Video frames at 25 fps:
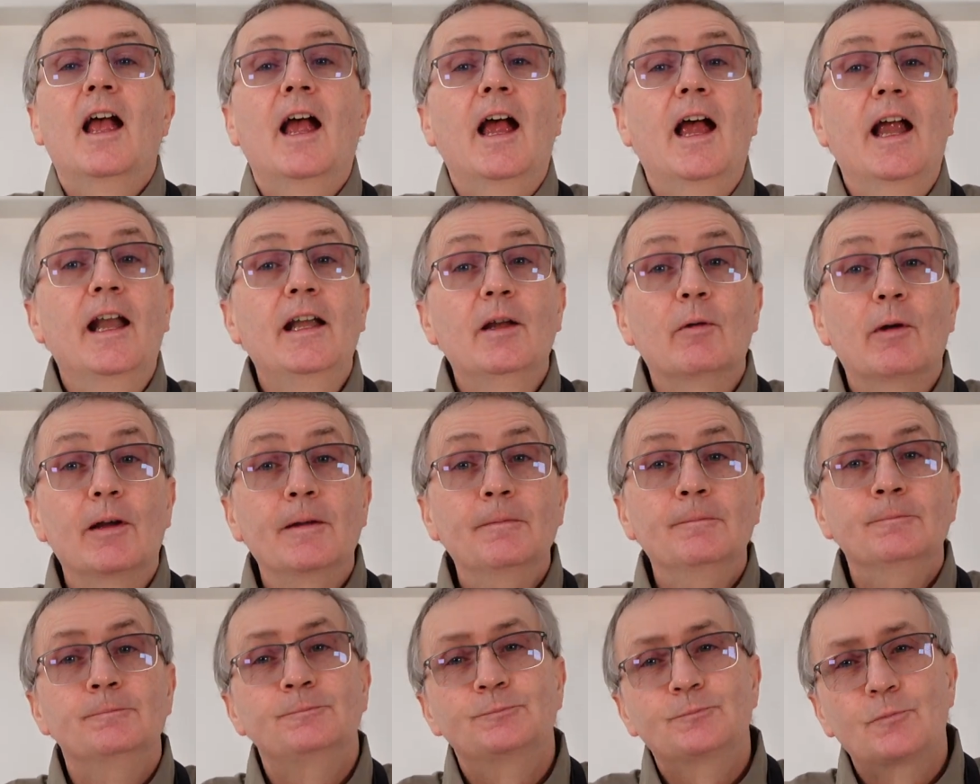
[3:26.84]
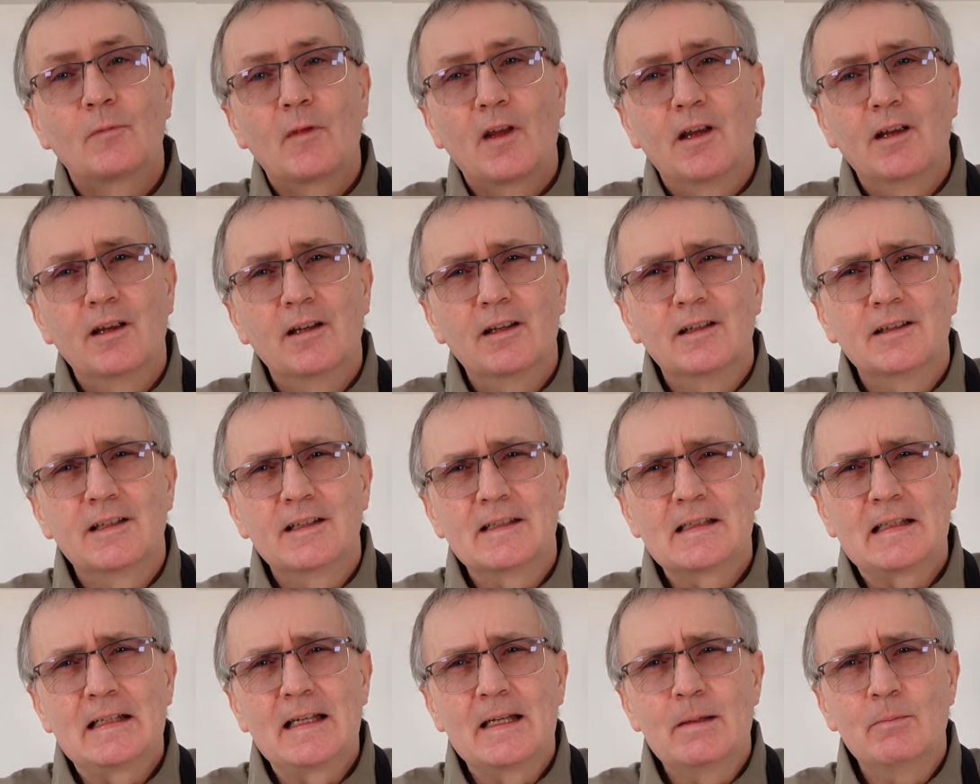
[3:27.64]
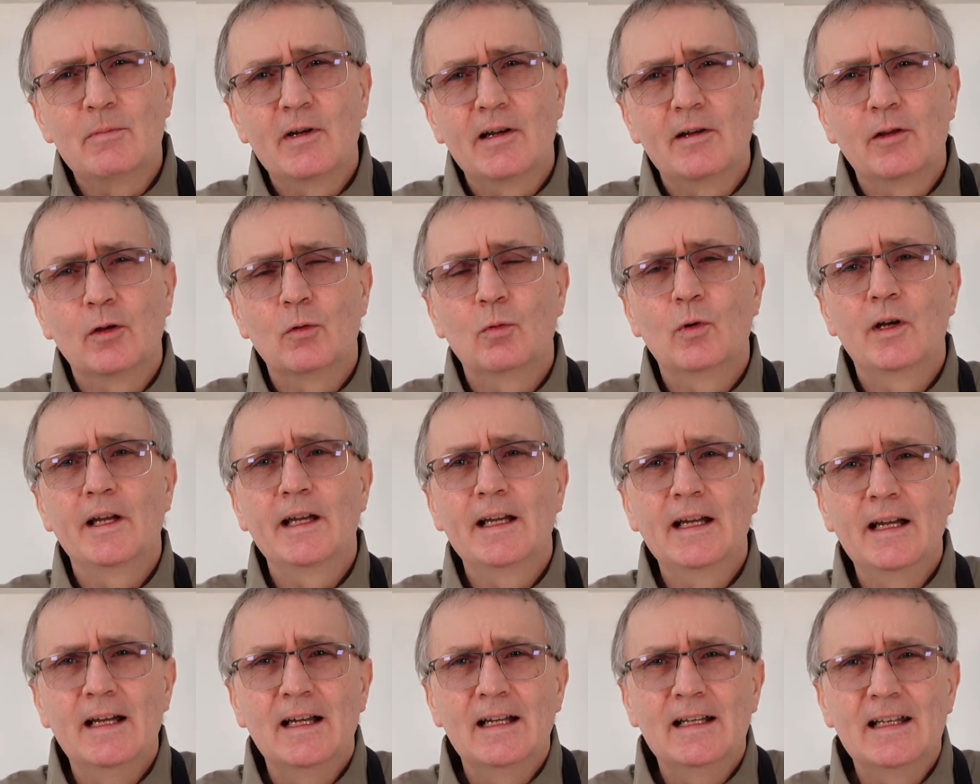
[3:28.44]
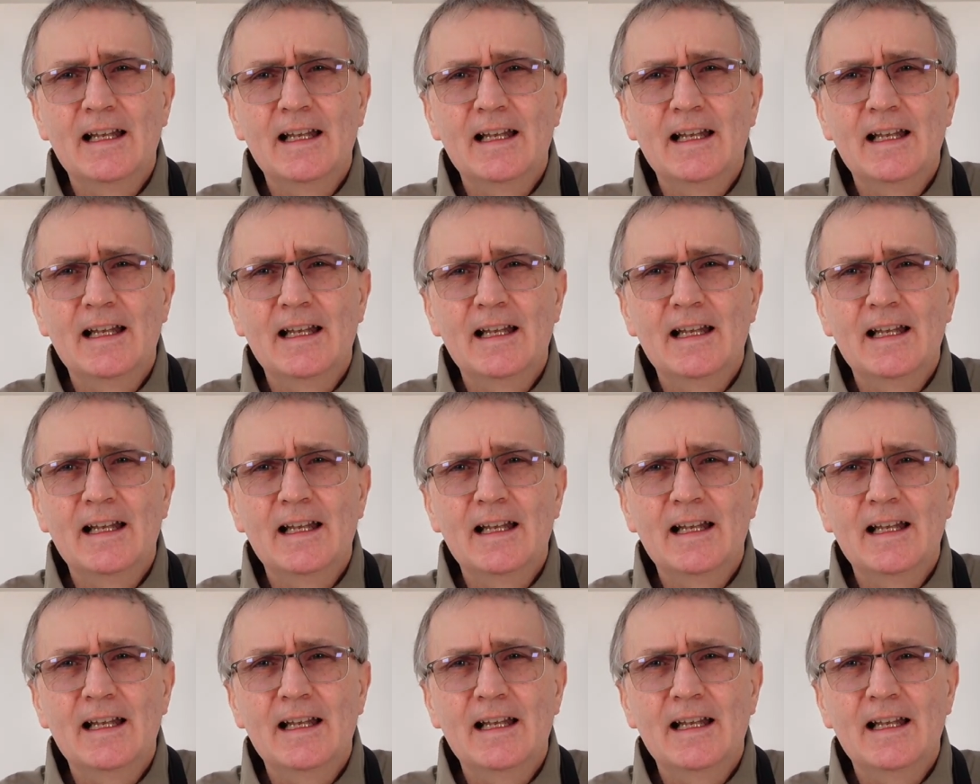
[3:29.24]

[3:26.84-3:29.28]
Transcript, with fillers: Anyway, disclaimer out the way.